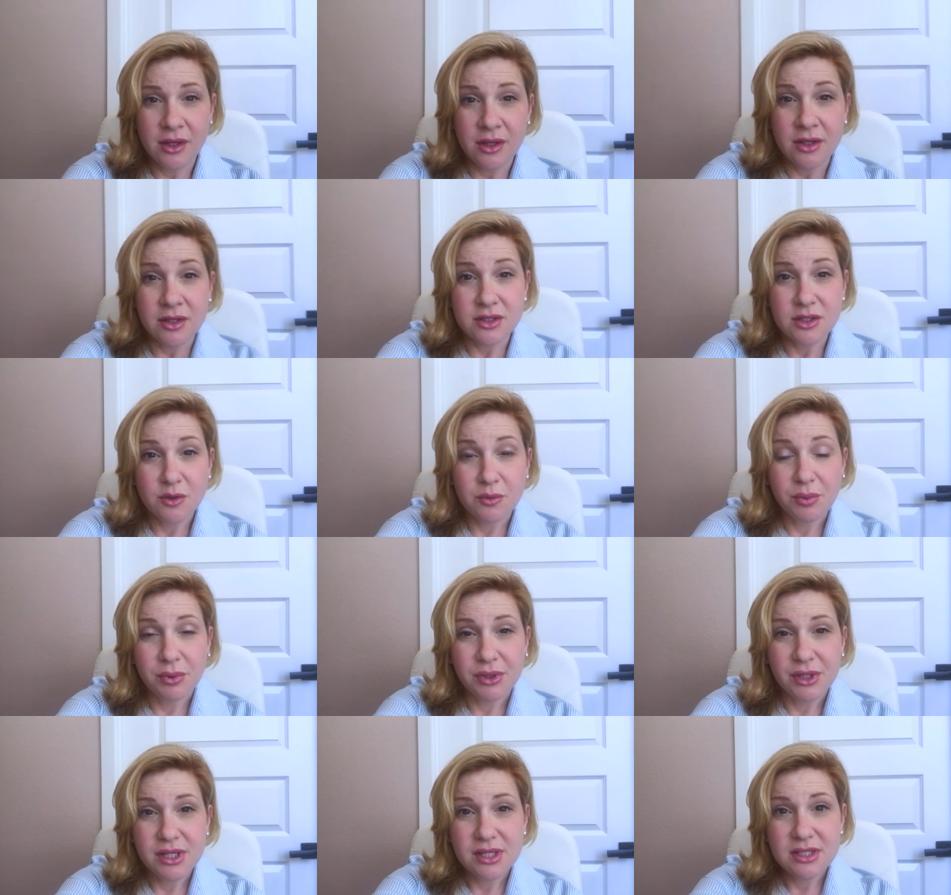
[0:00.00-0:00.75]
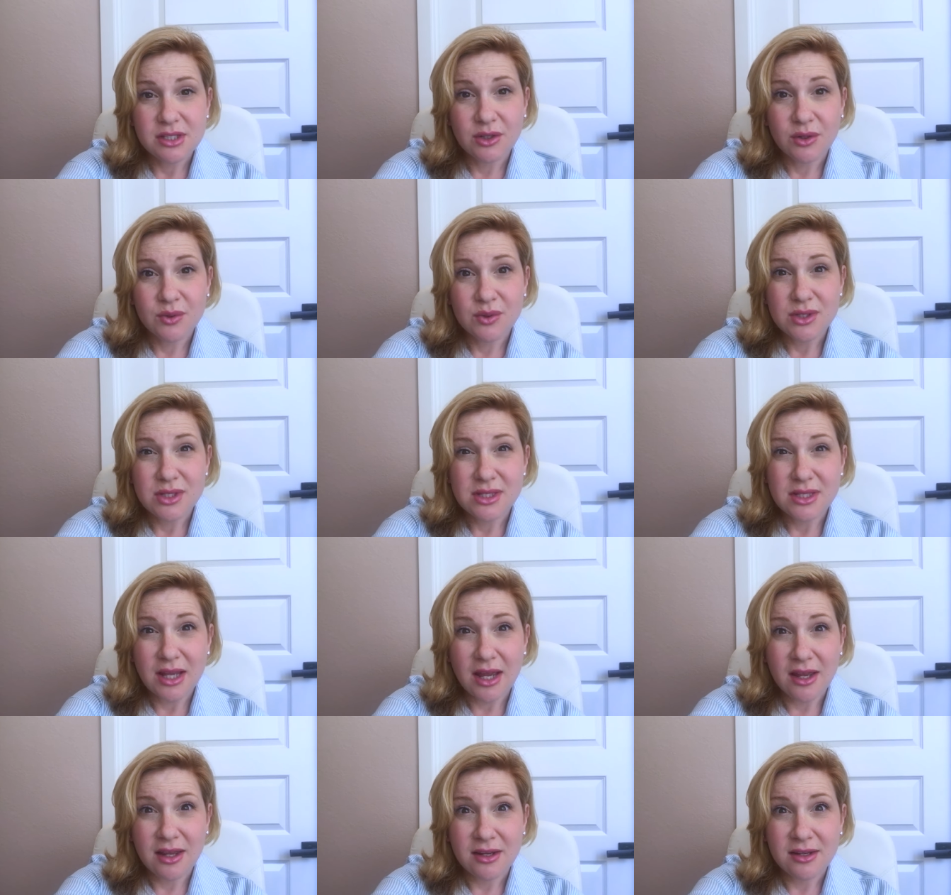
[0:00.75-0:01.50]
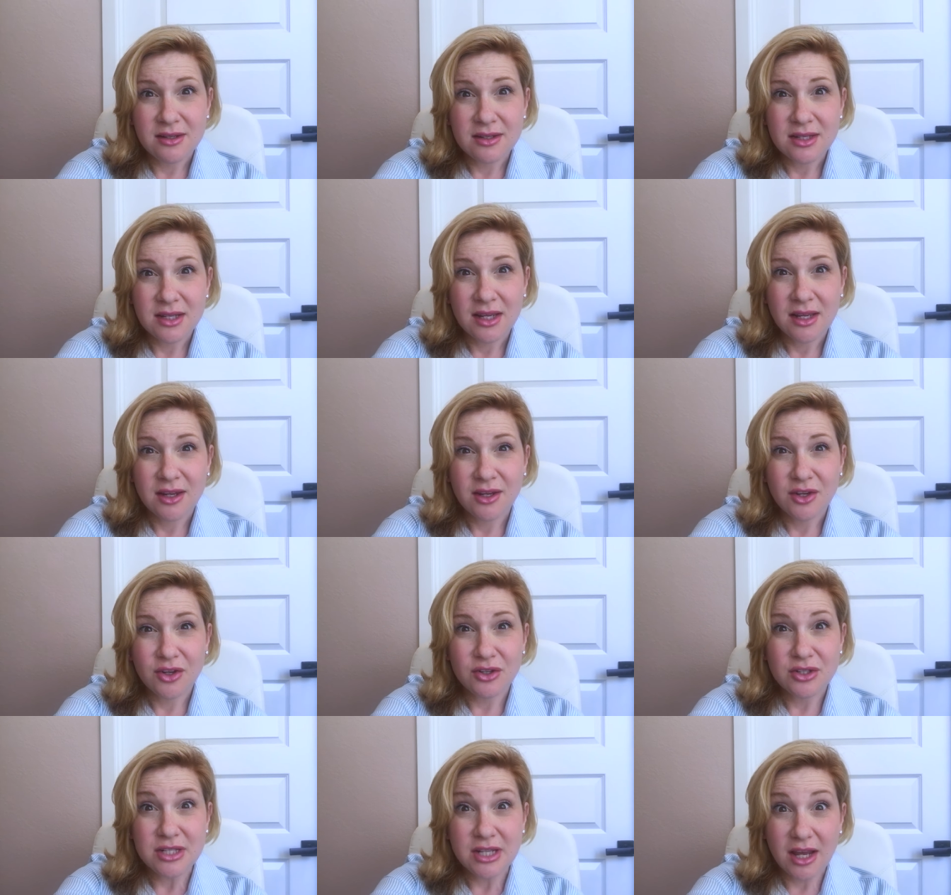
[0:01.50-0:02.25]
So please don't send
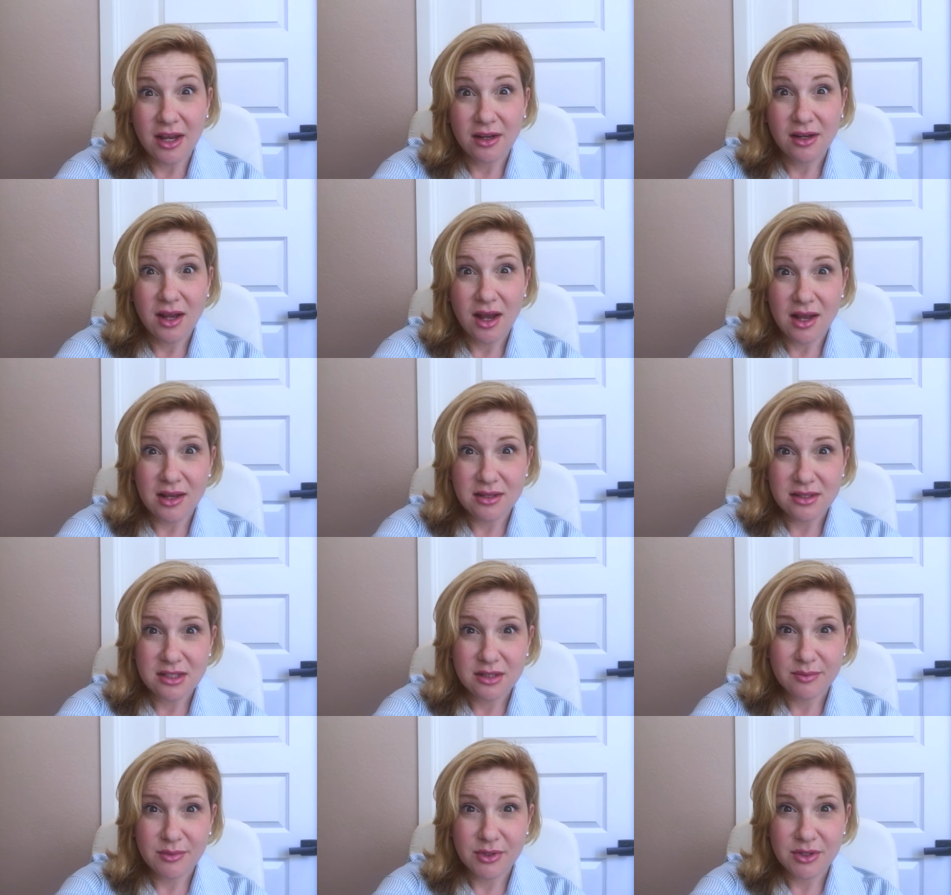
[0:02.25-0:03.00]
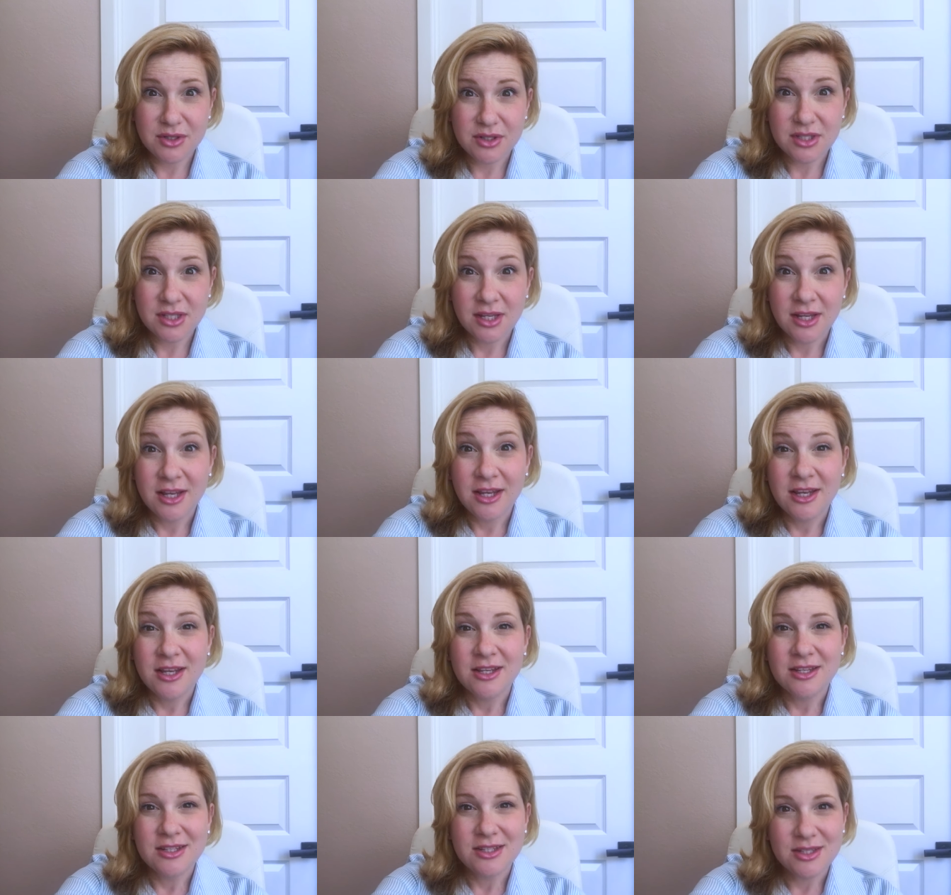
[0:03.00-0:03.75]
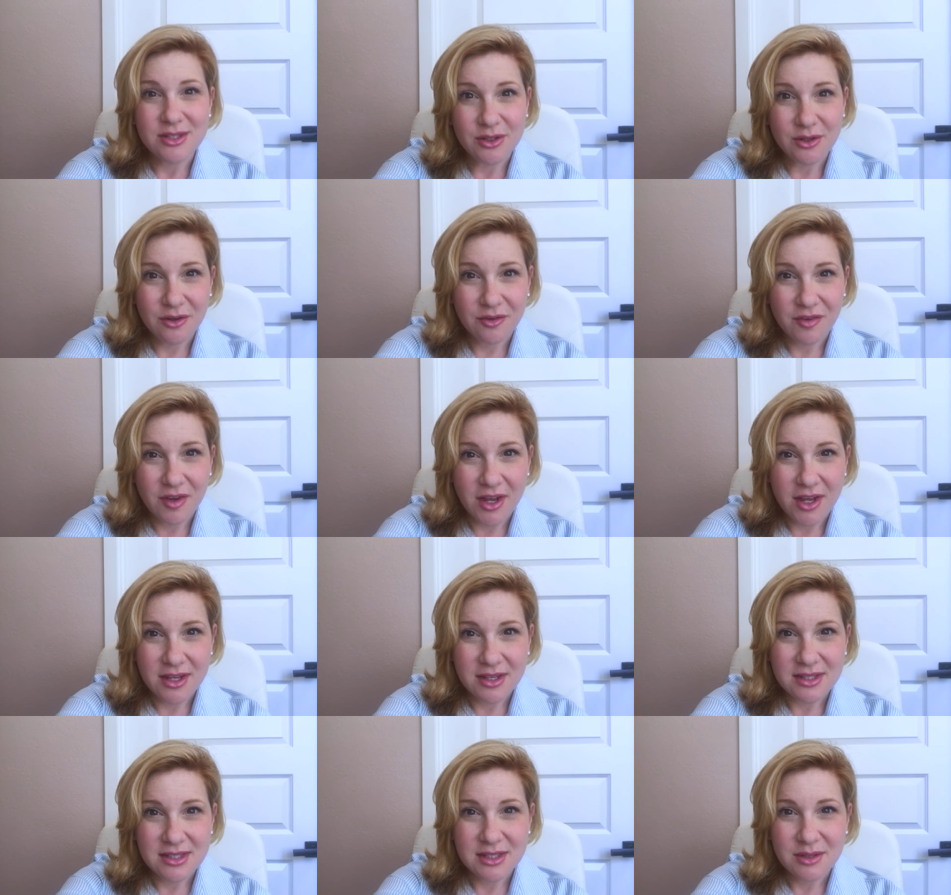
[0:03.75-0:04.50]
your dead customers
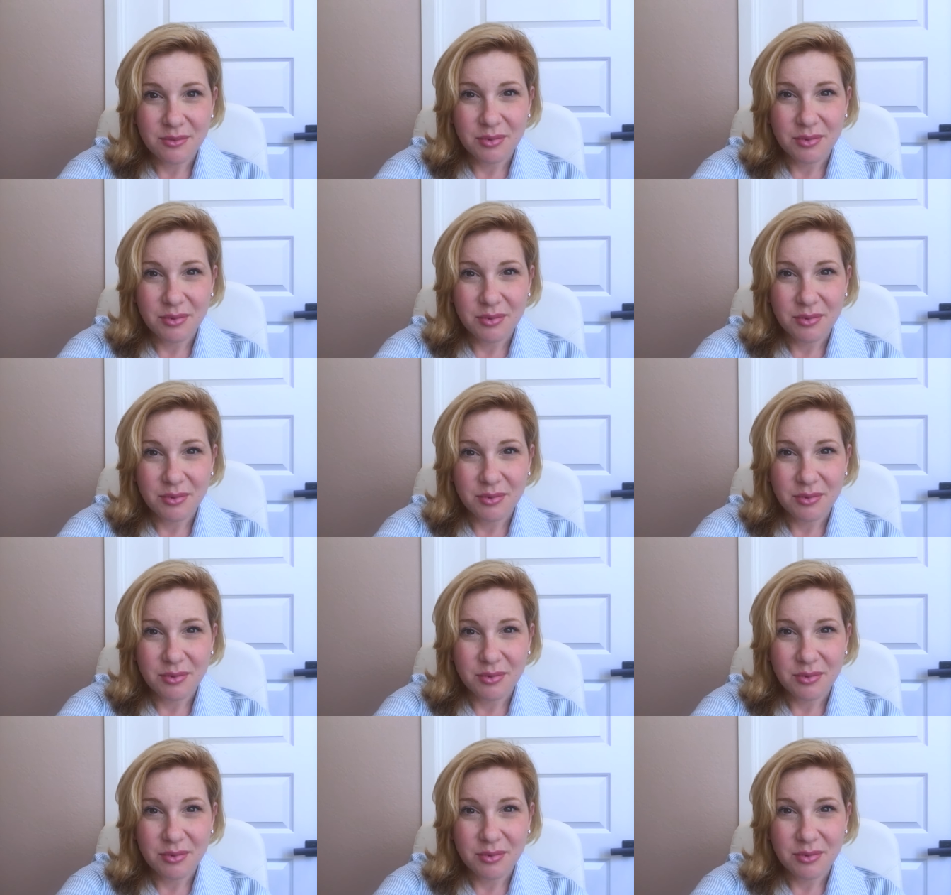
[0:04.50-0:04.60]
surveys.